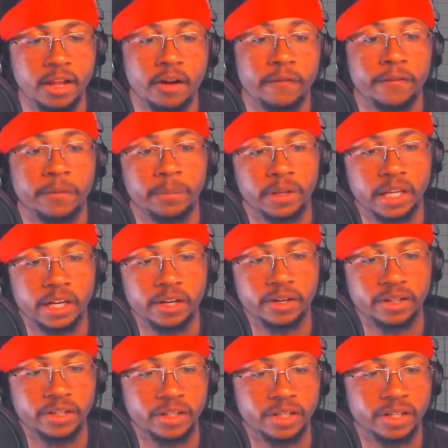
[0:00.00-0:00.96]
from a
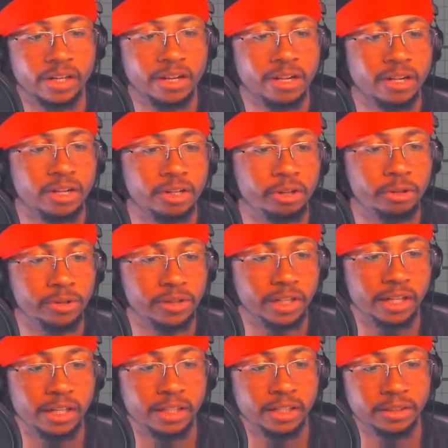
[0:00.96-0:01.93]
character who's
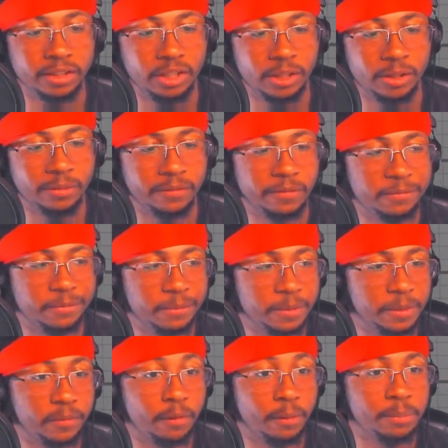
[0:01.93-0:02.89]
you know,
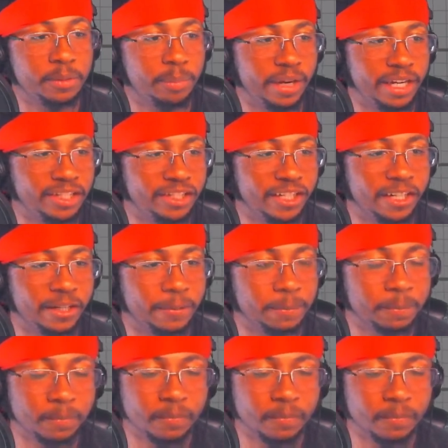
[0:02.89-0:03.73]
from Space Jam.